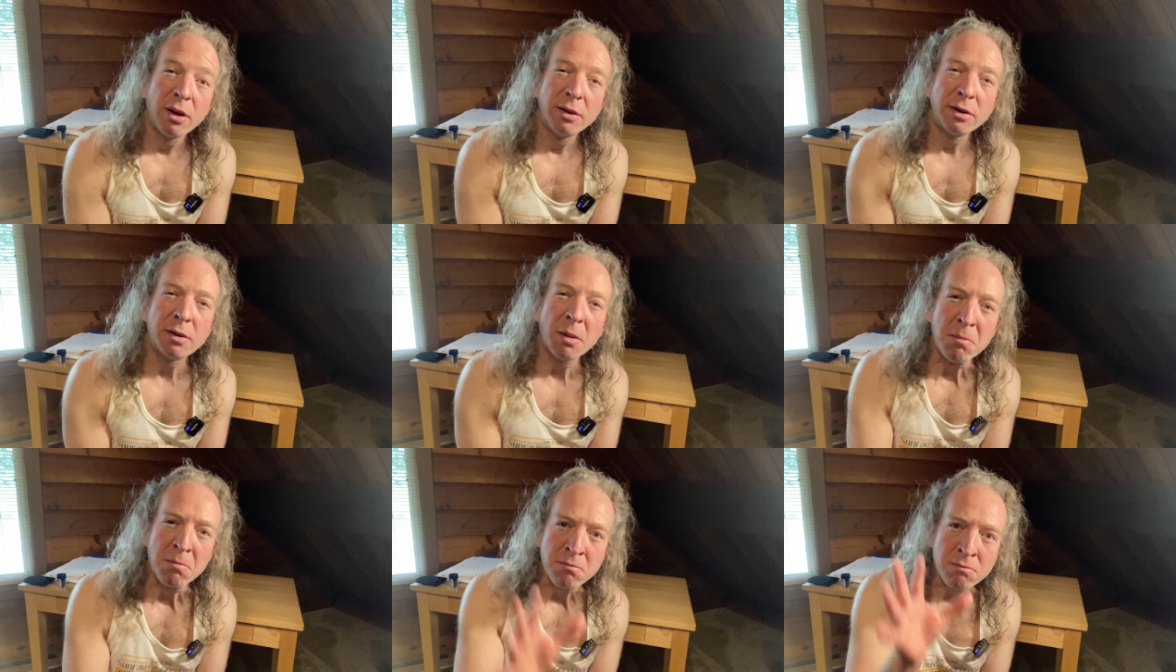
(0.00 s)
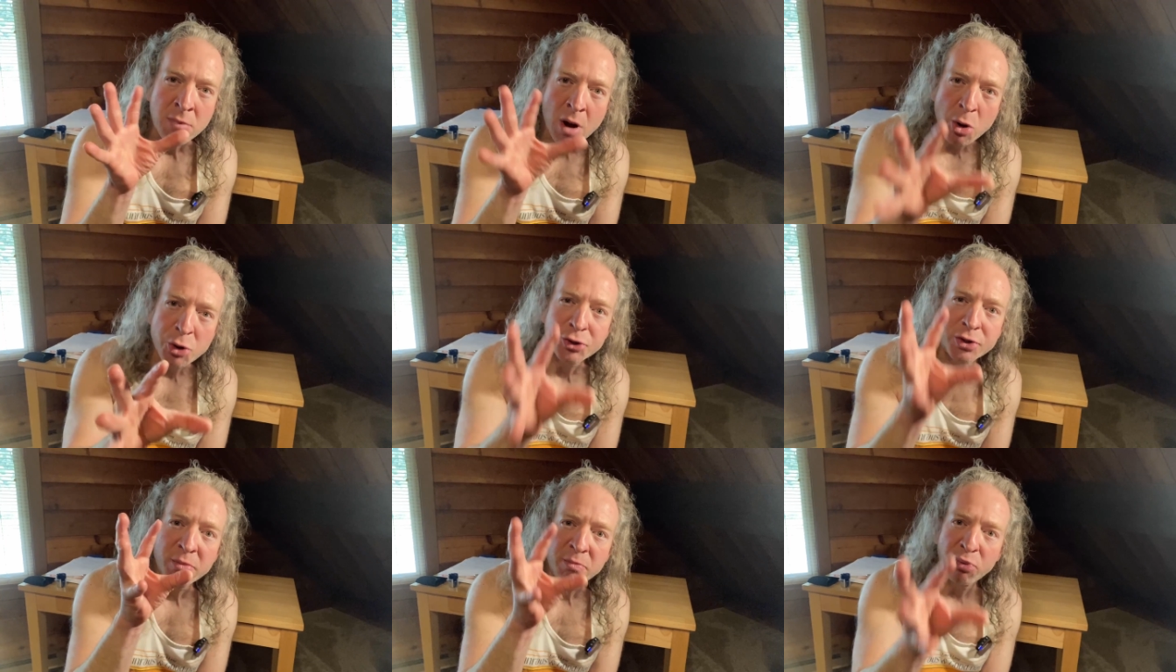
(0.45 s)
The
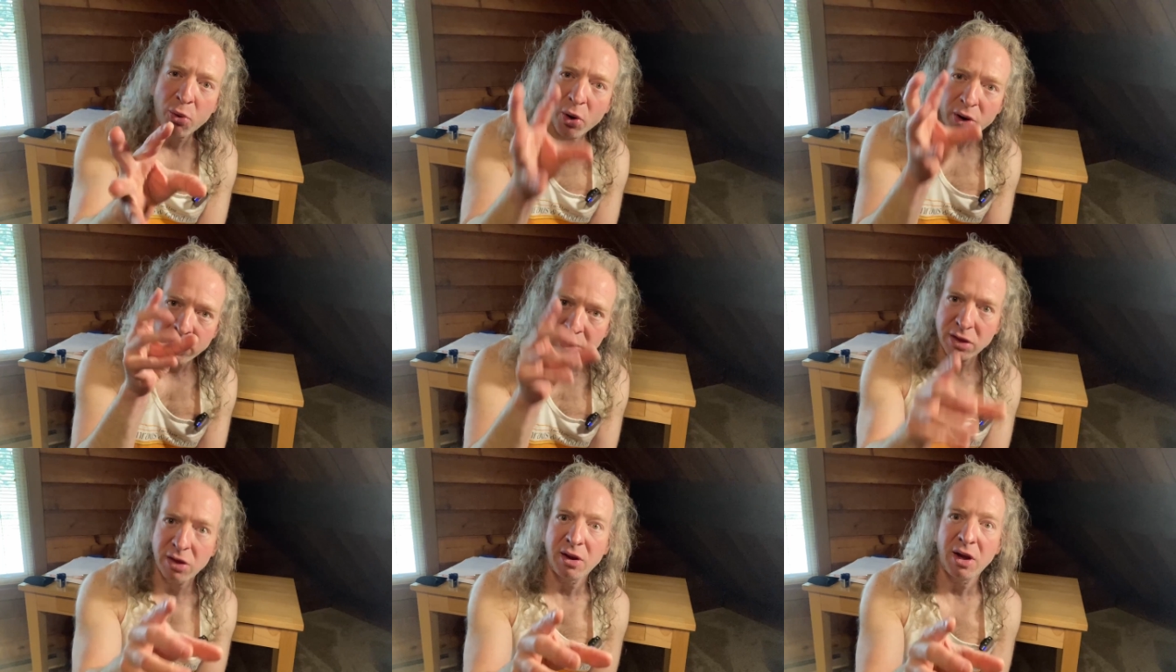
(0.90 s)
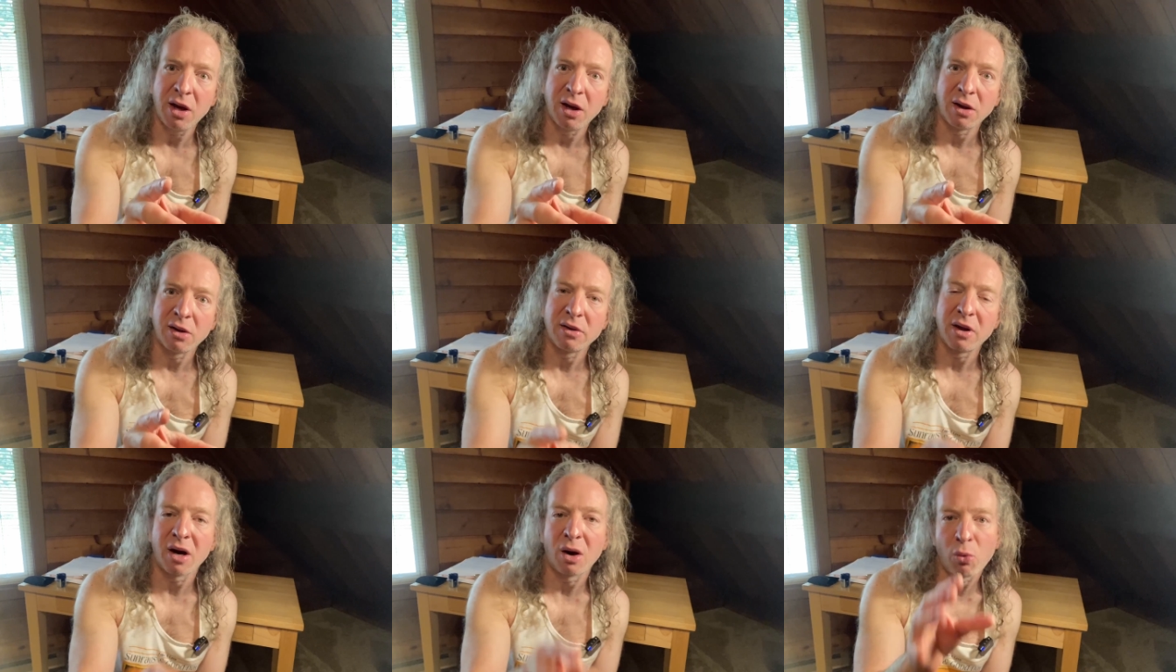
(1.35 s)
most important
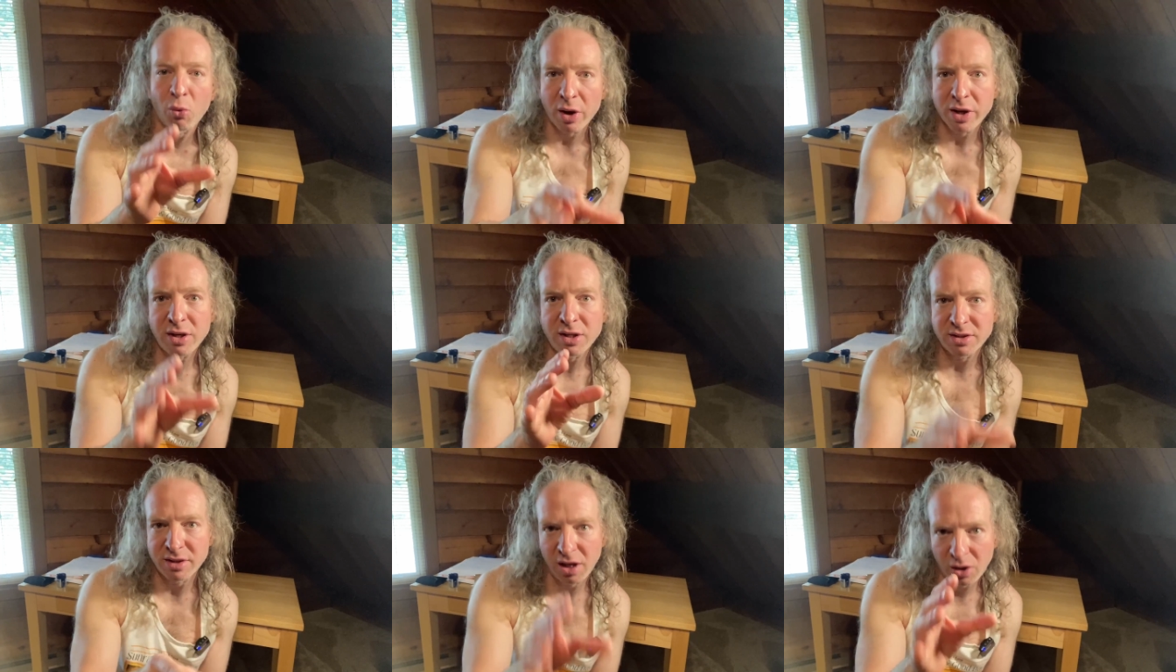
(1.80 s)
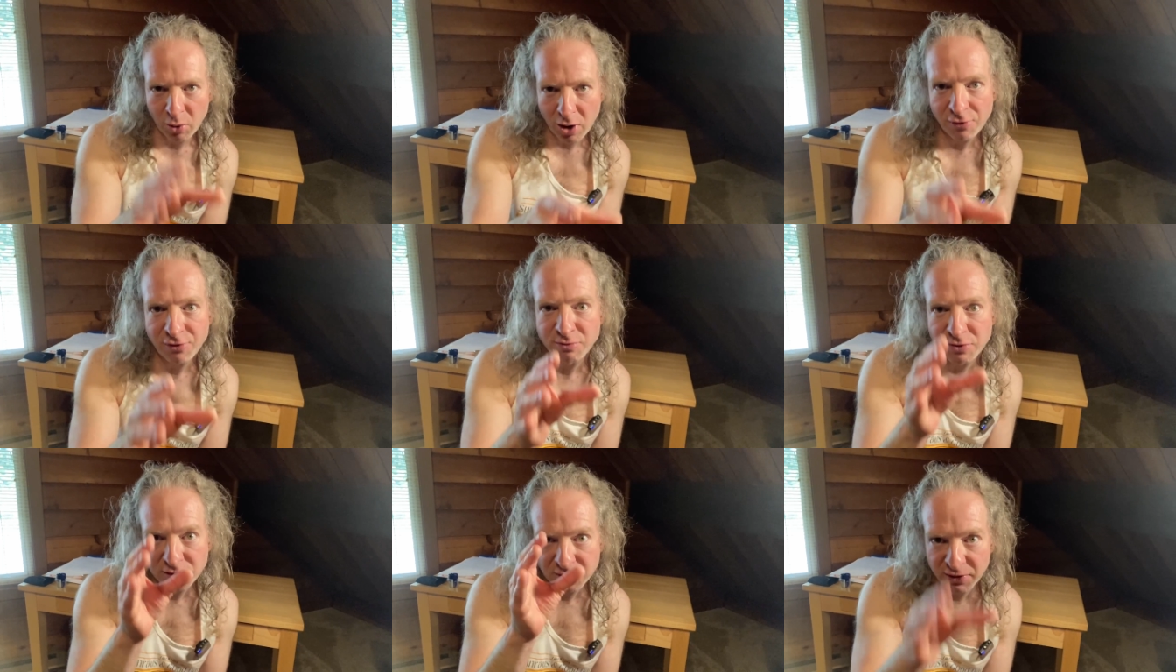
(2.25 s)
thing that I want you to take away
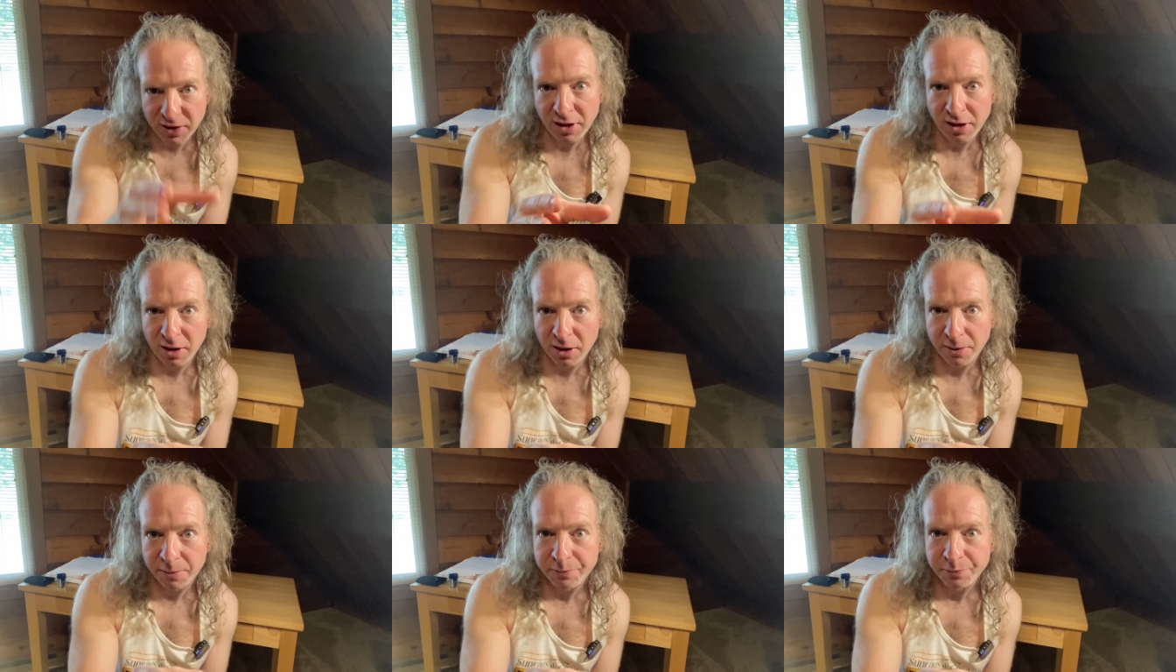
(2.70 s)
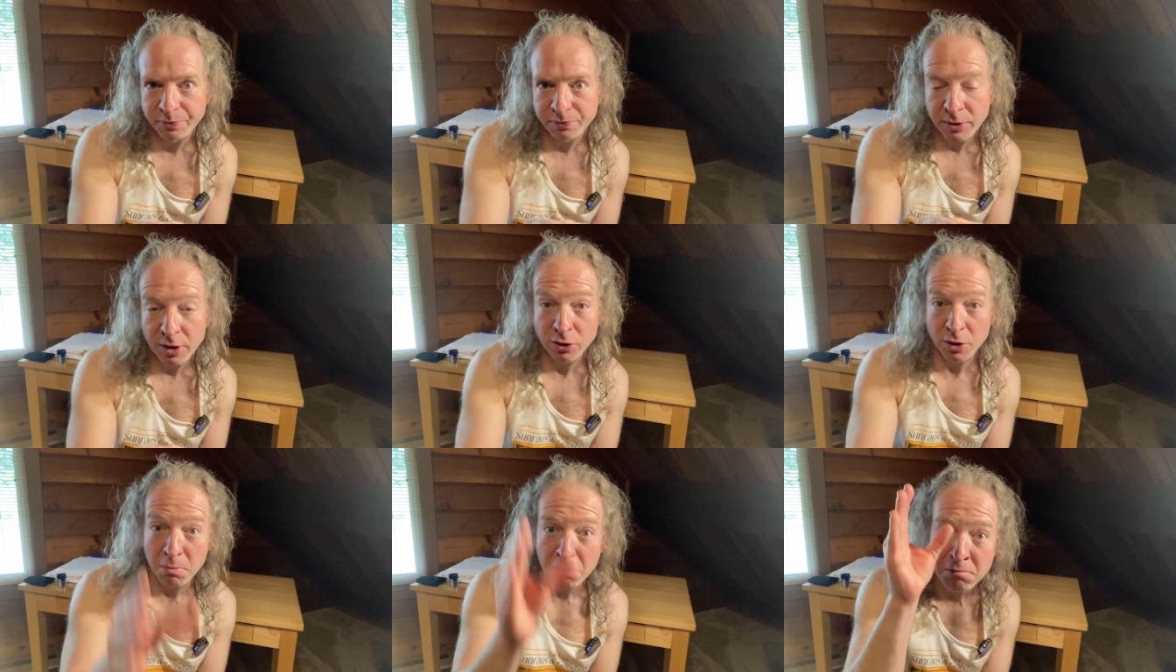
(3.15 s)
from this video,
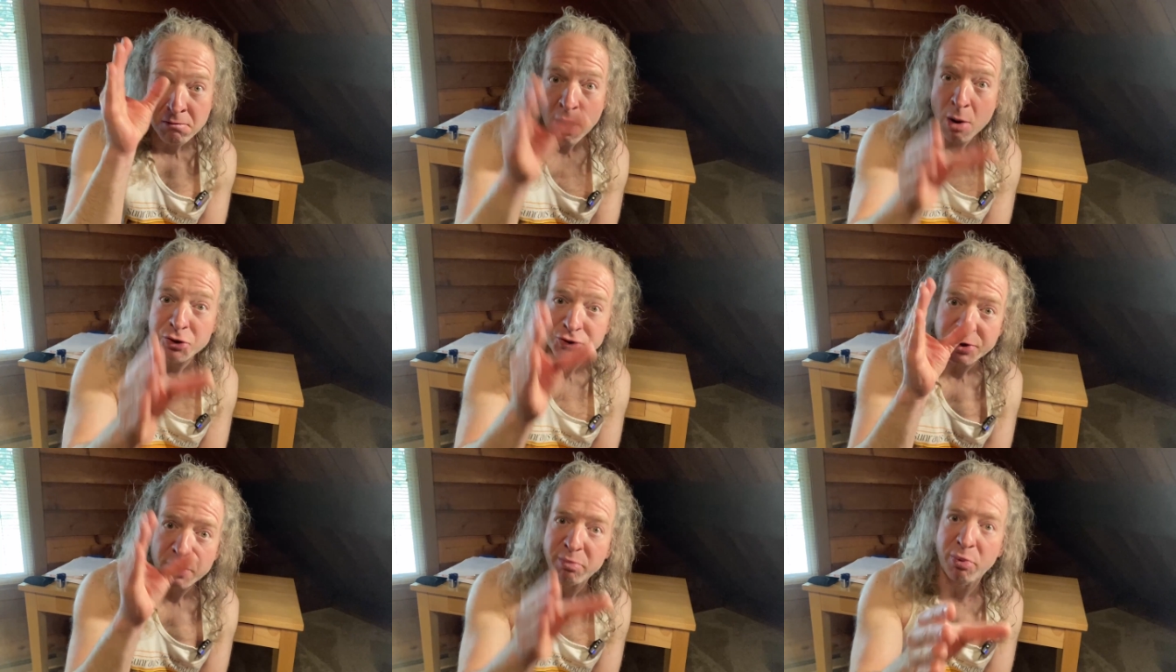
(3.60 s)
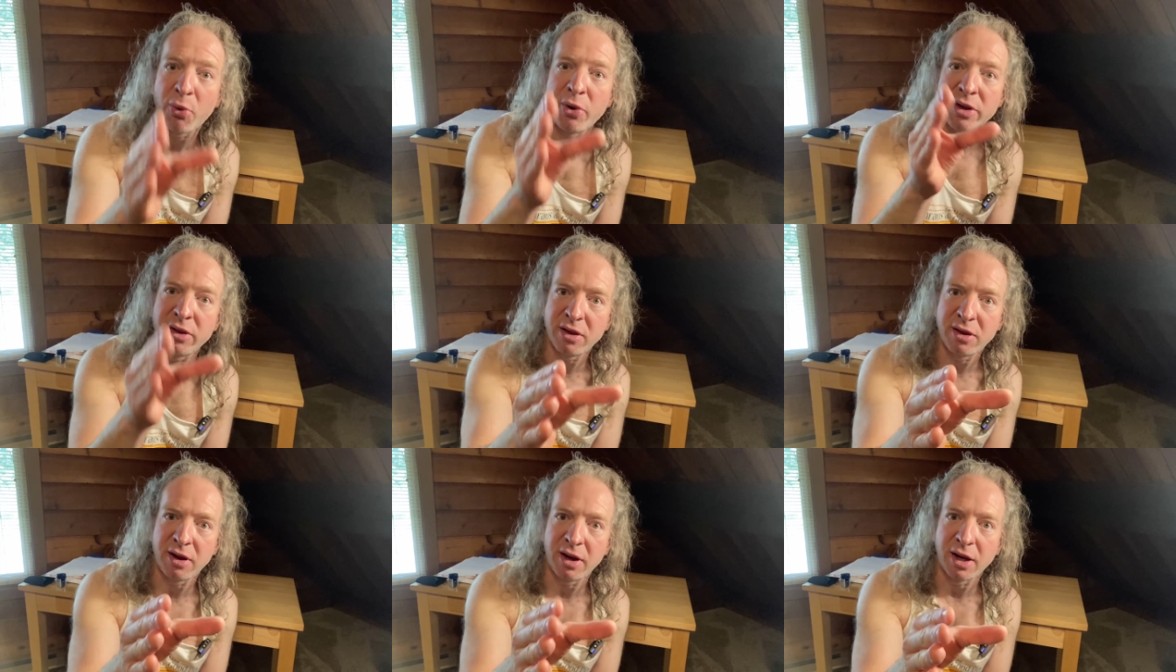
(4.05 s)
the most
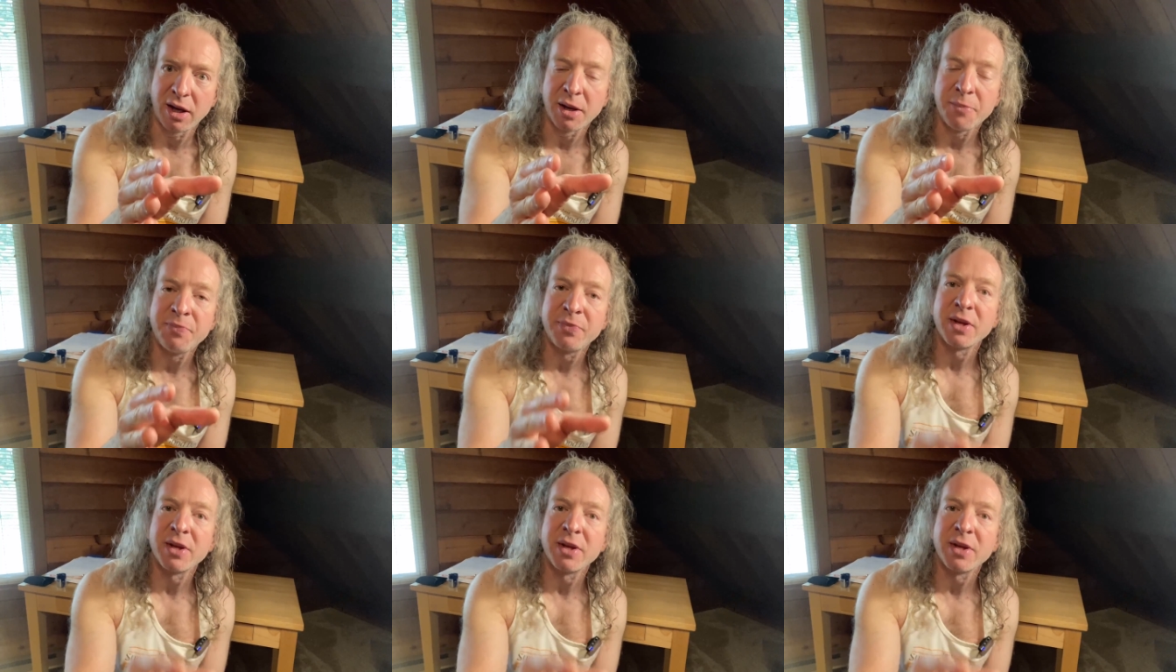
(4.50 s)
important thing